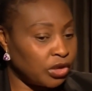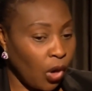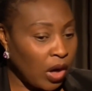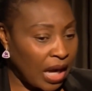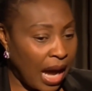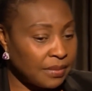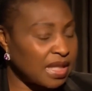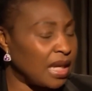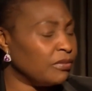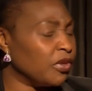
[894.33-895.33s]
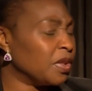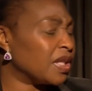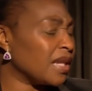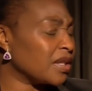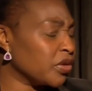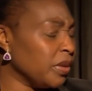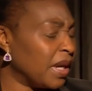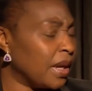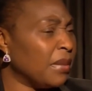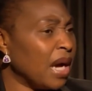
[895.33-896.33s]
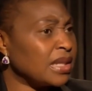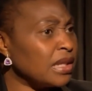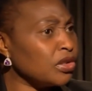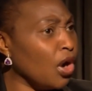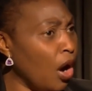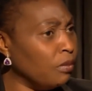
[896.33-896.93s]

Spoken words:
the dog comes, and Mfumo starts screaming, and Mark says,